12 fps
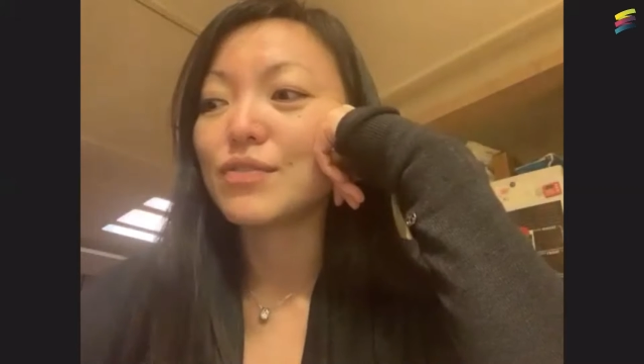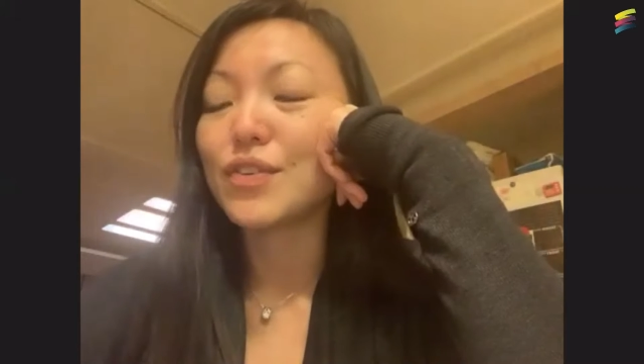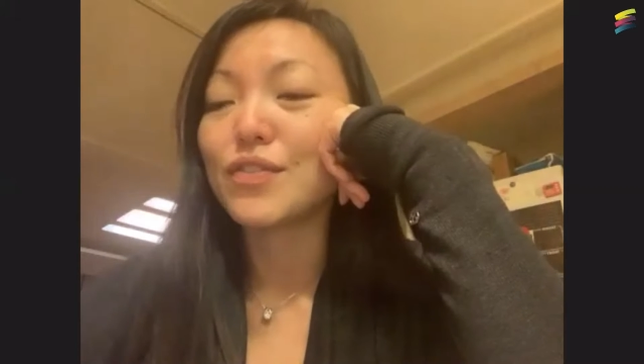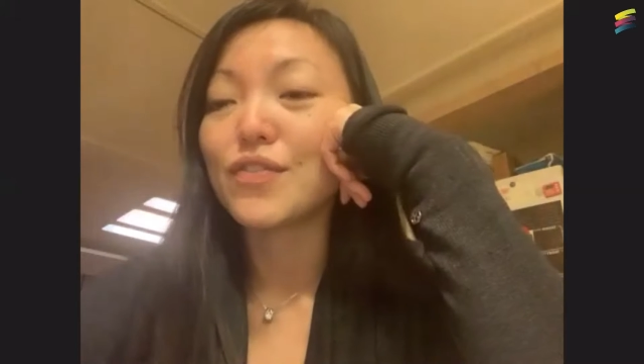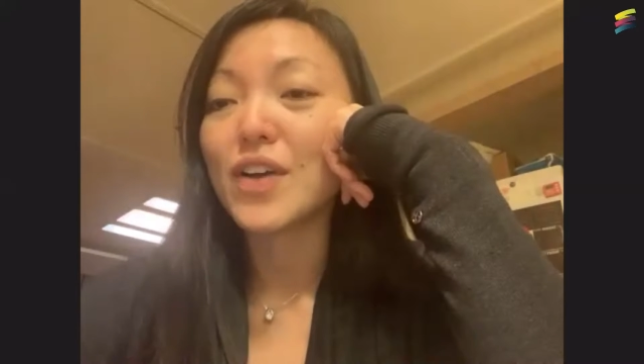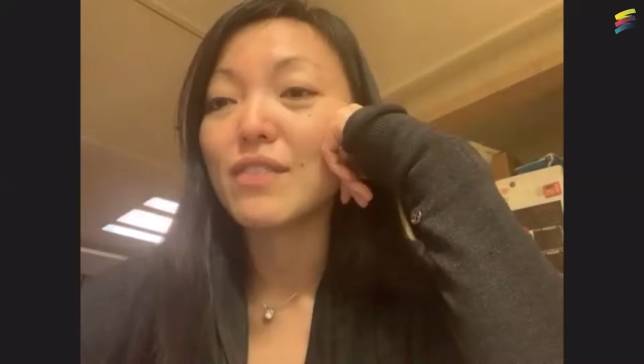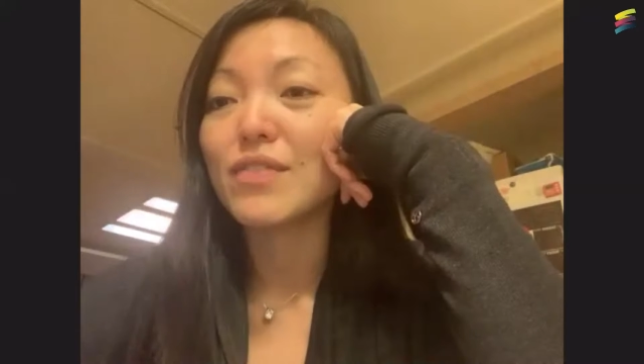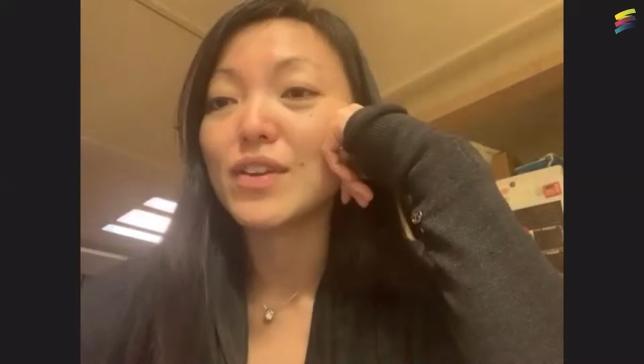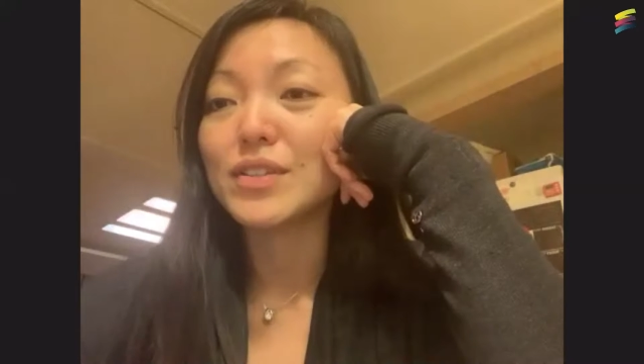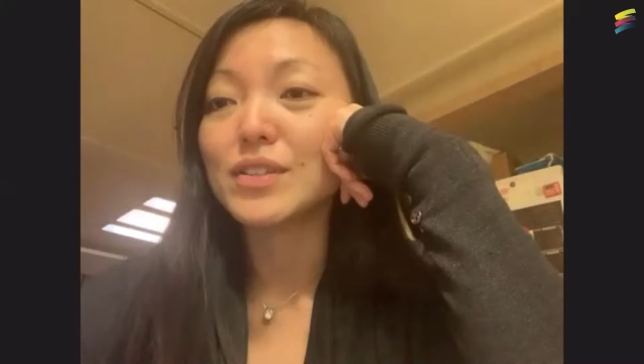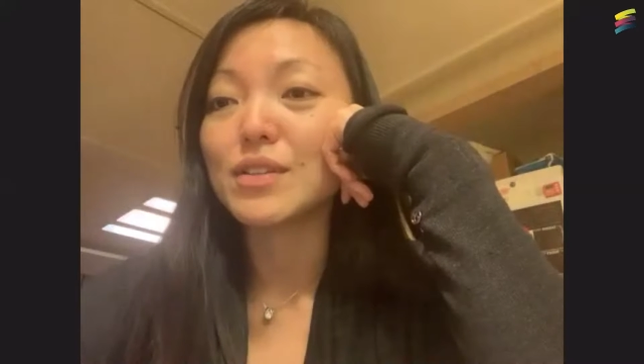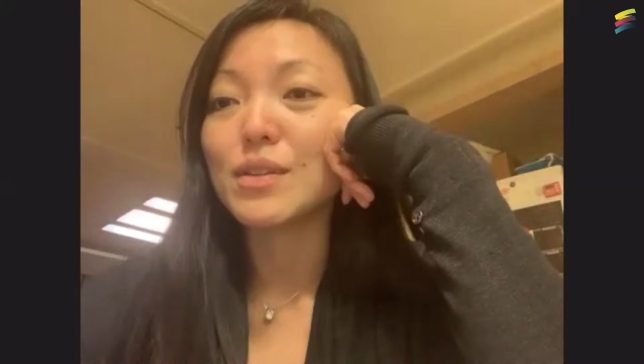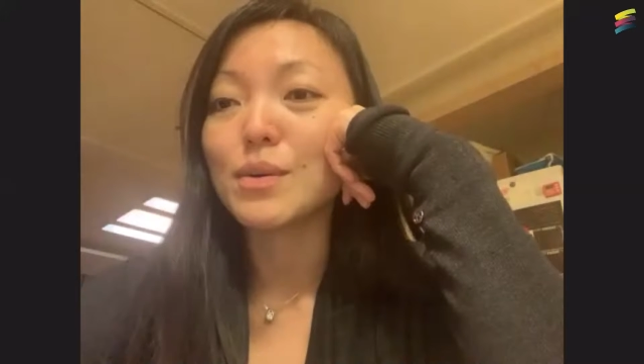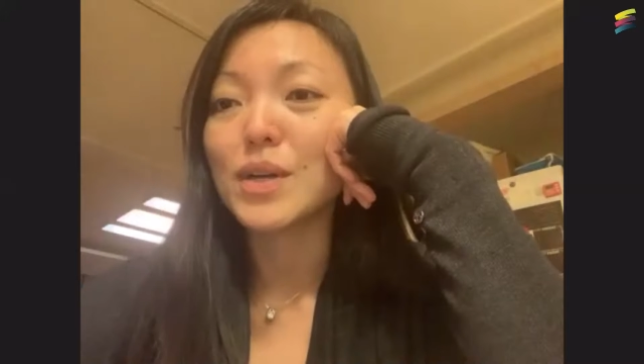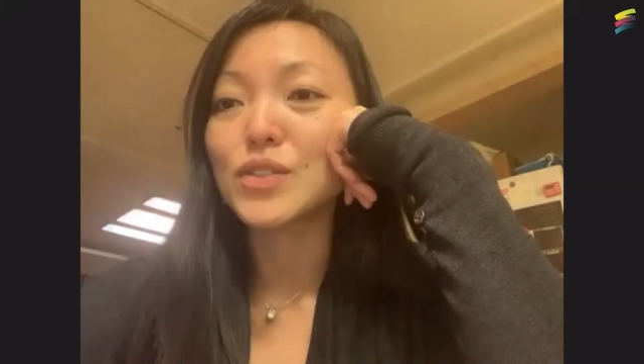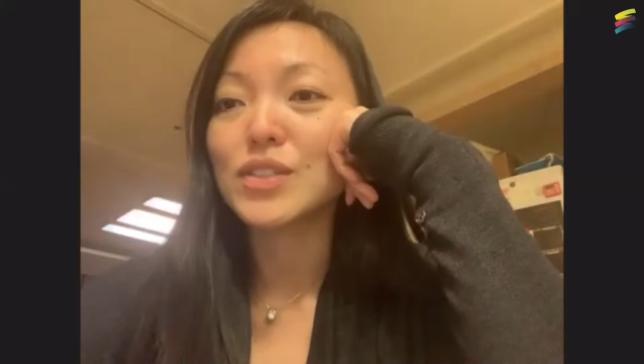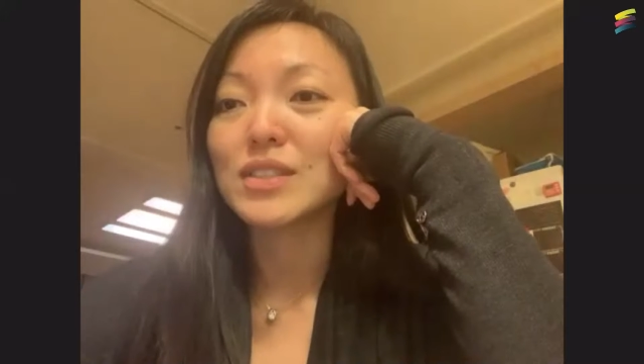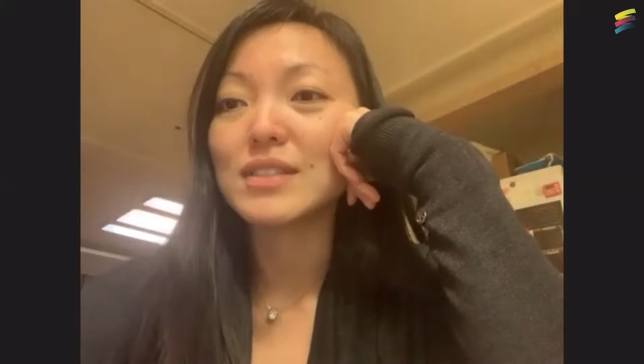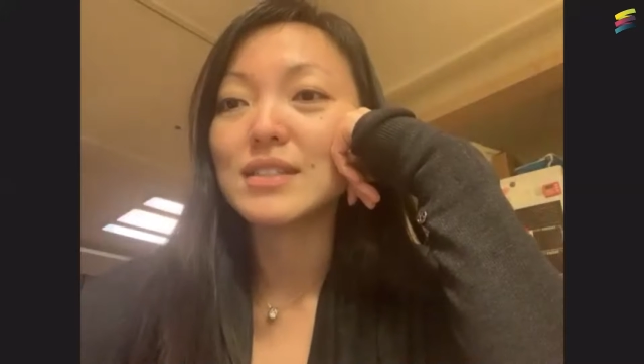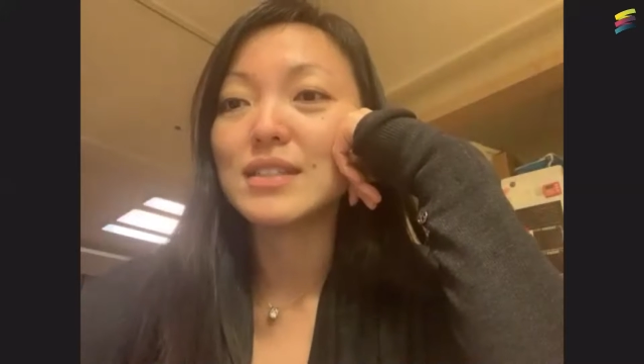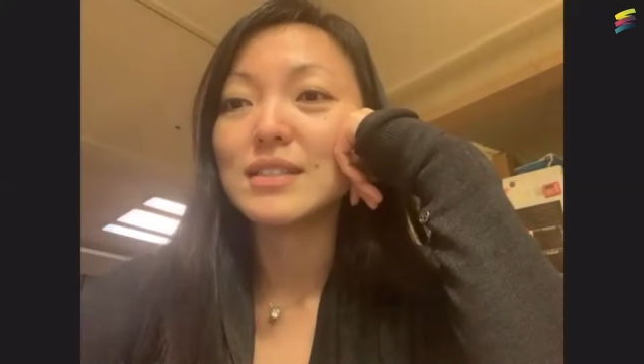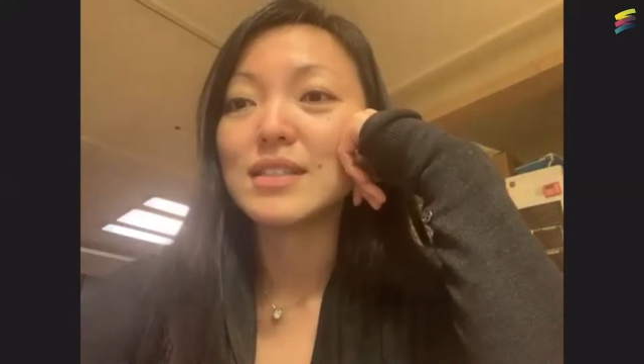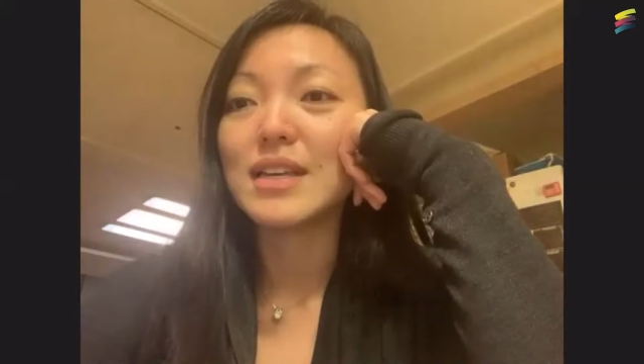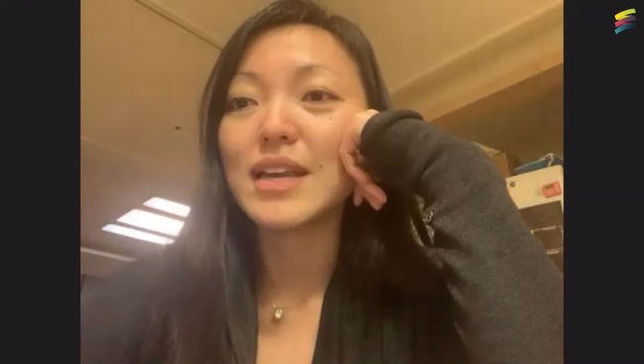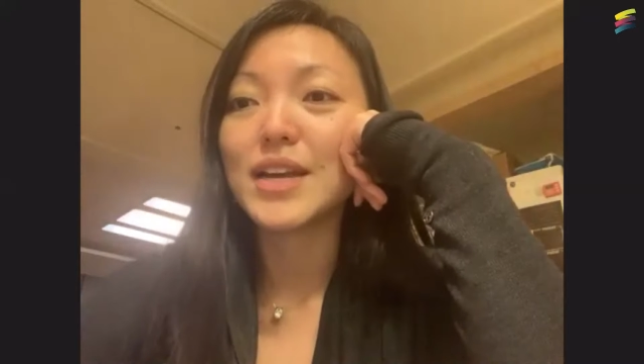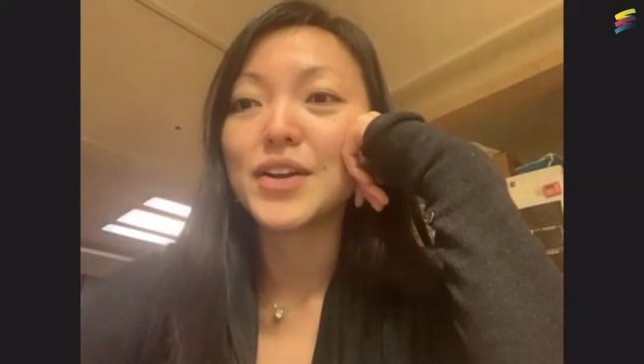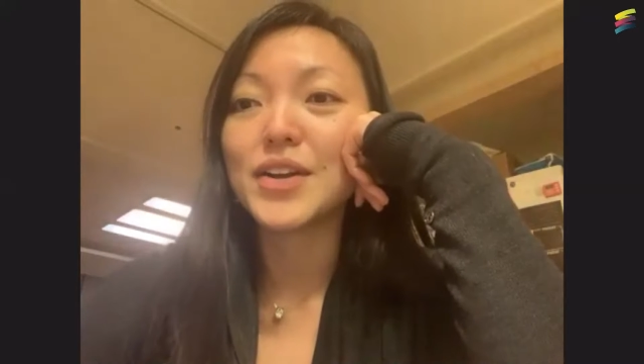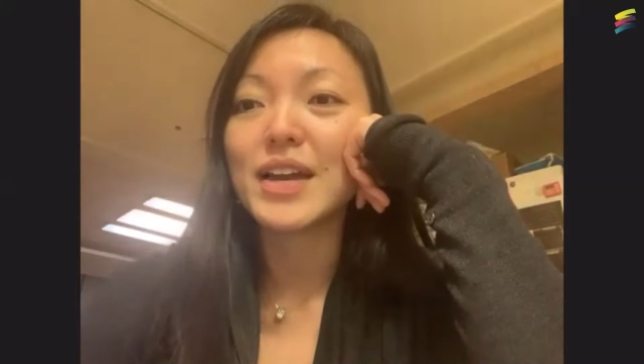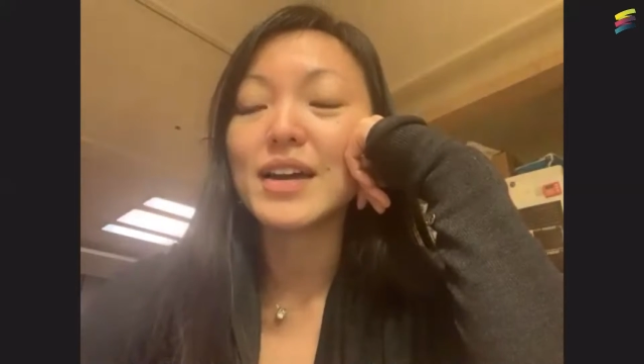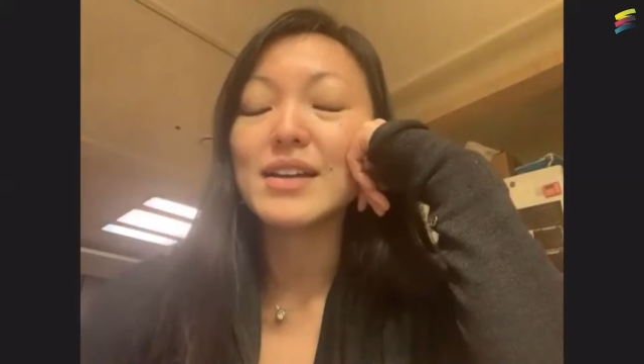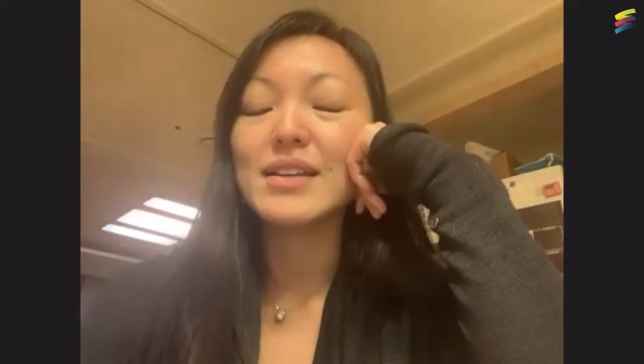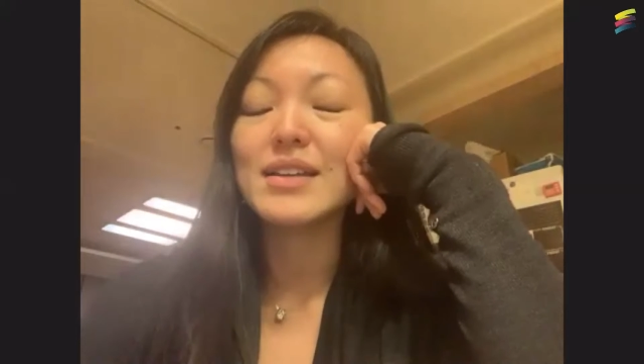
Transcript: for five years in the Washington DC area